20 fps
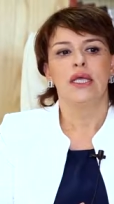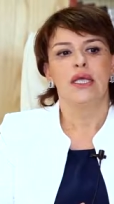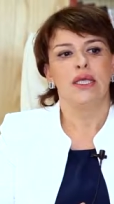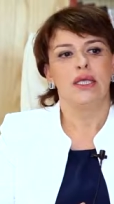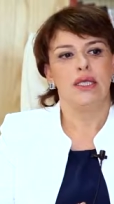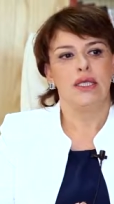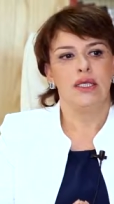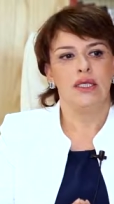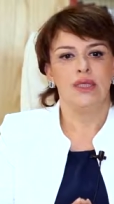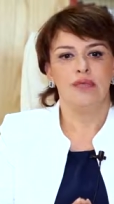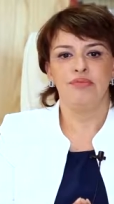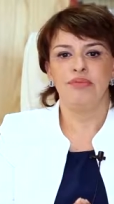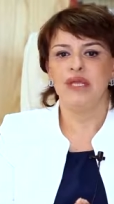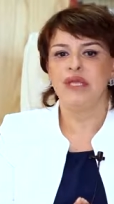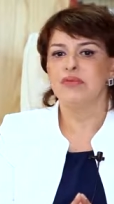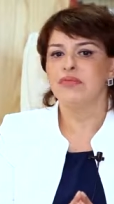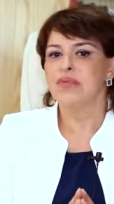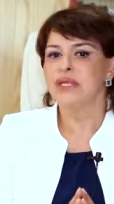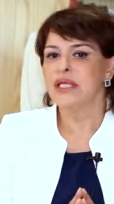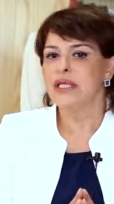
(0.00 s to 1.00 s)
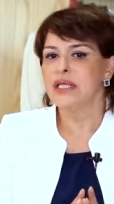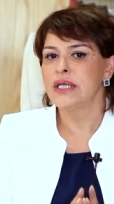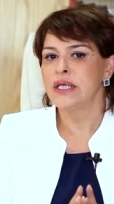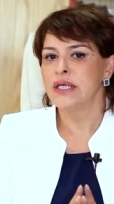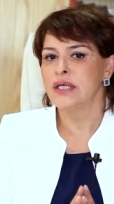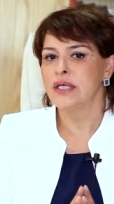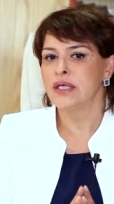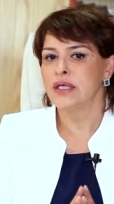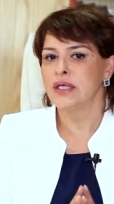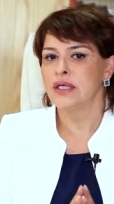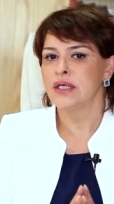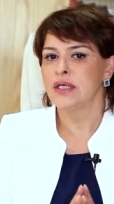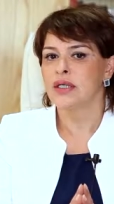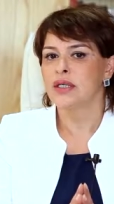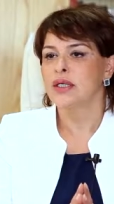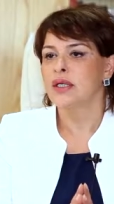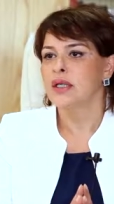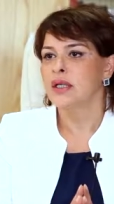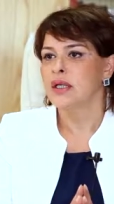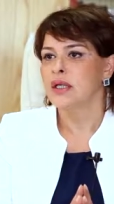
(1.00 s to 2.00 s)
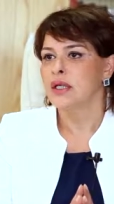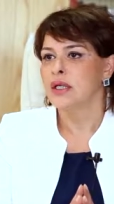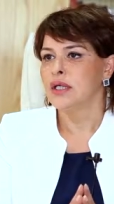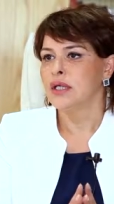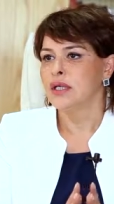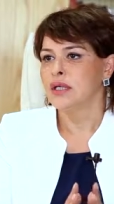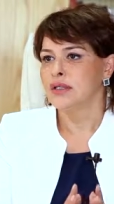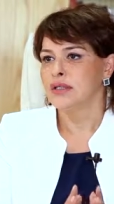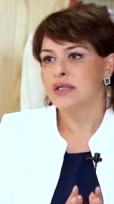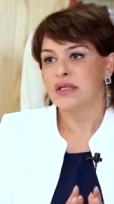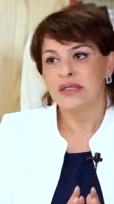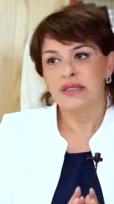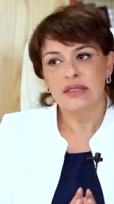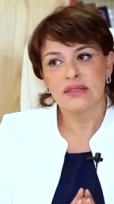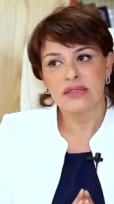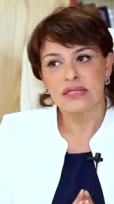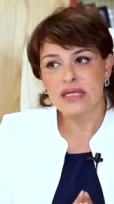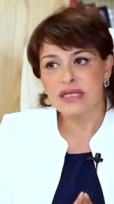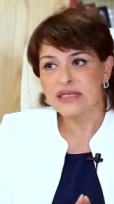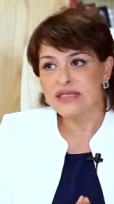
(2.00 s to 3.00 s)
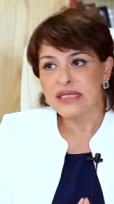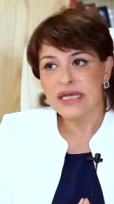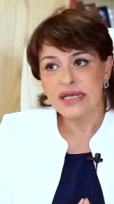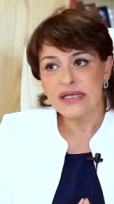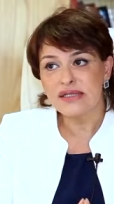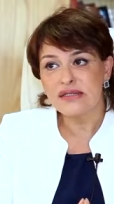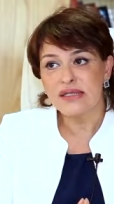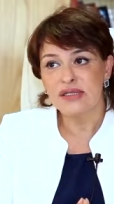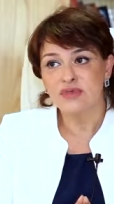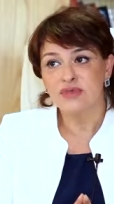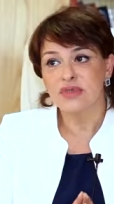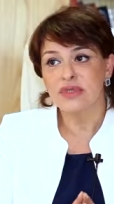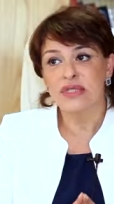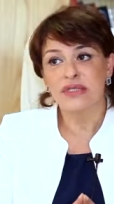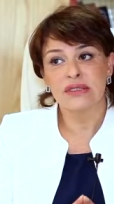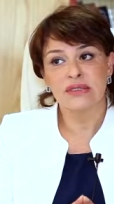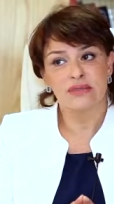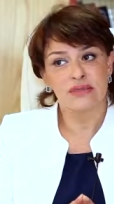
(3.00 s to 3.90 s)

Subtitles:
Maybe the answer will